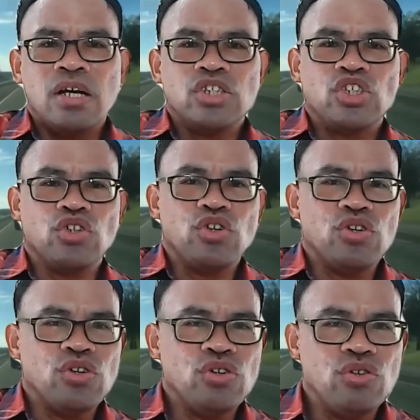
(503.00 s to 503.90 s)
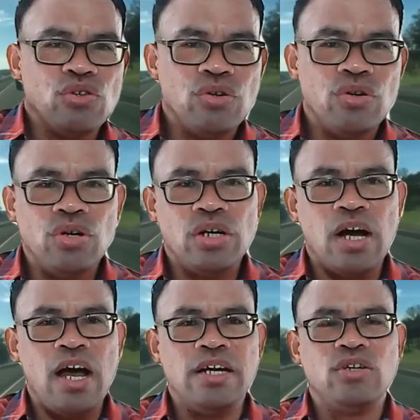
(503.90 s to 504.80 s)
So
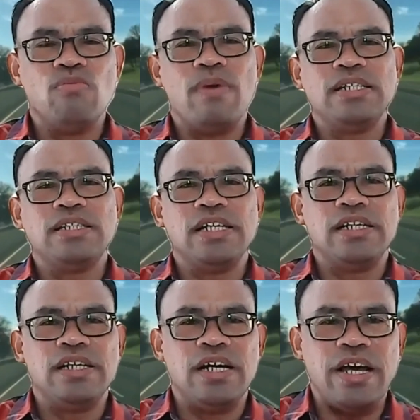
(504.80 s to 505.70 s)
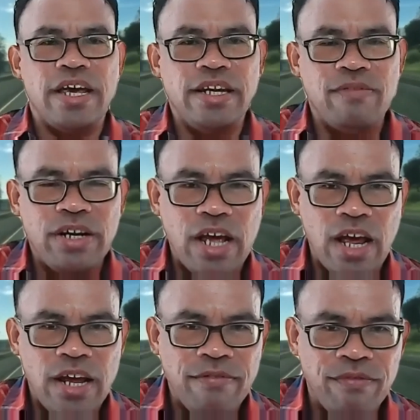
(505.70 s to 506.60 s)
God commanded Adam and
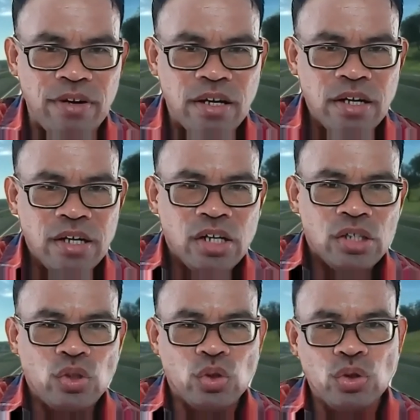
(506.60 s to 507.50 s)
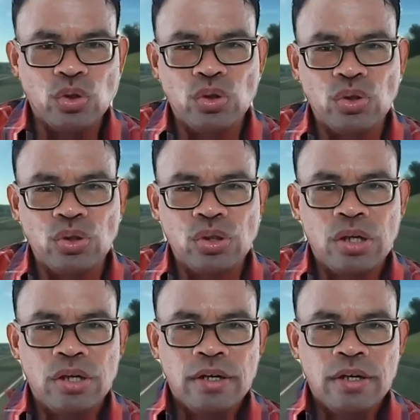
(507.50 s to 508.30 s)
Eve to